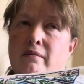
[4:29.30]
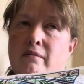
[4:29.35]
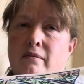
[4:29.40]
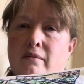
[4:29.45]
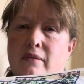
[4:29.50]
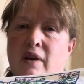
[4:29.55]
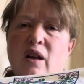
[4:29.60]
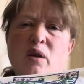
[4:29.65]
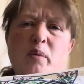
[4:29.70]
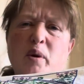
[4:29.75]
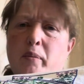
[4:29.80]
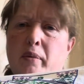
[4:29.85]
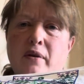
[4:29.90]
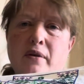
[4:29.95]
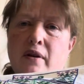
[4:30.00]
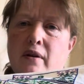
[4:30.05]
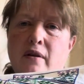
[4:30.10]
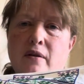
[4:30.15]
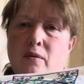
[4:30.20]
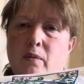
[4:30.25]
it'll be
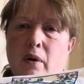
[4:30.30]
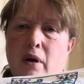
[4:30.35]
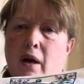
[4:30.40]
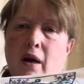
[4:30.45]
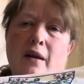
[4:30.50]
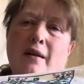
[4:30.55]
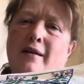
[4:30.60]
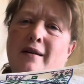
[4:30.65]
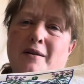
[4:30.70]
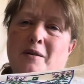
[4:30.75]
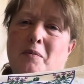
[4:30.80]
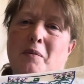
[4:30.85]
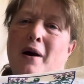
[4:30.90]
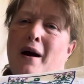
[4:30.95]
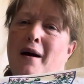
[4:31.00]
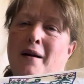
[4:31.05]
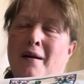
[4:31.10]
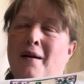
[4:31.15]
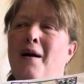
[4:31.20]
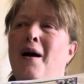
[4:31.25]
busy this weekend, doesn't
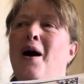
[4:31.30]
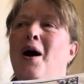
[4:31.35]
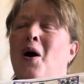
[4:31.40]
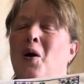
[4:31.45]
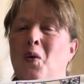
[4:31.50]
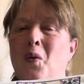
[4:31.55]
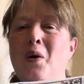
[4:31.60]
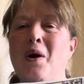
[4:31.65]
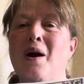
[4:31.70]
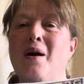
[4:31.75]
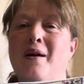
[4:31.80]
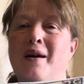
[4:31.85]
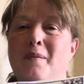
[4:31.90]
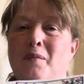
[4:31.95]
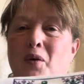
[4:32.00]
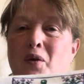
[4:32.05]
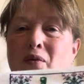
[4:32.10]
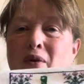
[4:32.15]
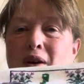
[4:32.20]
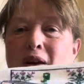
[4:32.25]
matter. We are
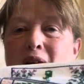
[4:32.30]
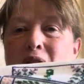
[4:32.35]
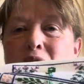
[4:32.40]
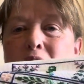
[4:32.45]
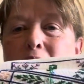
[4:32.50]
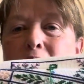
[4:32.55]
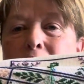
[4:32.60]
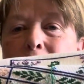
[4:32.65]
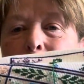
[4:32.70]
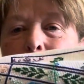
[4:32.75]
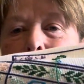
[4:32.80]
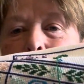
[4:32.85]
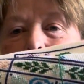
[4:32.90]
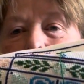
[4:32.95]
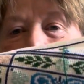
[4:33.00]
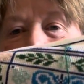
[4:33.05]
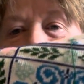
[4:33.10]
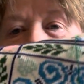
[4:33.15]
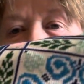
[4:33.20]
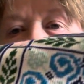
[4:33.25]
moving into our
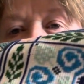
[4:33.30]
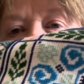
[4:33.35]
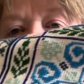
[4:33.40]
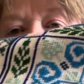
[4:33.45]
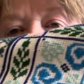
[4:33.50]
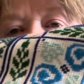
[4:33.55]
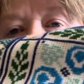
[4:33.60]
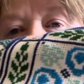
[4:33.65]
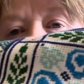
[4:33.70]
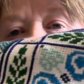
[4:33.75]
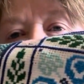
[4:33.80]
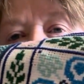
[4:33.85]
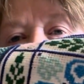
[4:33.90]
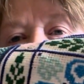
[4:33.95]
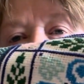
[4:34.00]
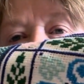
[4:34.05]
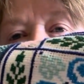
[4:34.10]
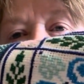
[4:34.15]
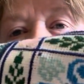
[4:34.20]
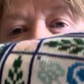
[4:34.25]
busy times.
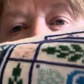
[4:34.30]
So